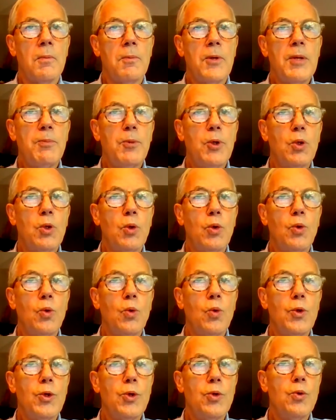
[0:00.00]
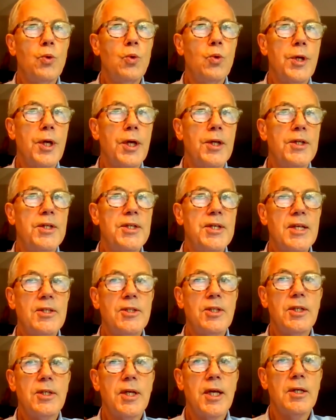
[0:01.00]
people who you can
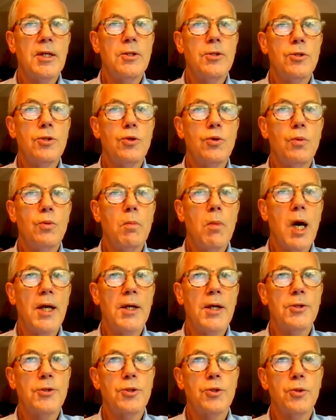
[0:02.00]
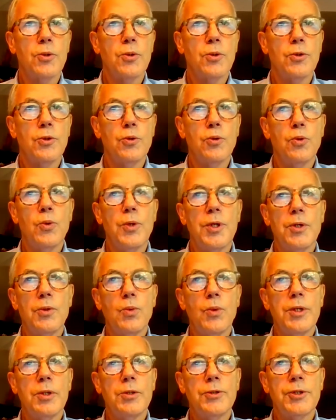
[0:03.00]
designate to monitor you in
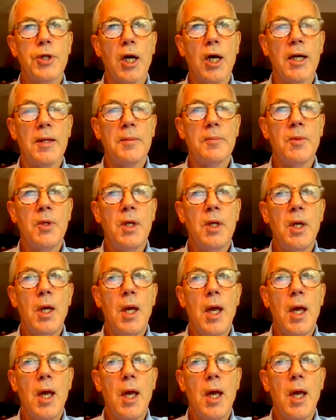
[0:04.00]
real time.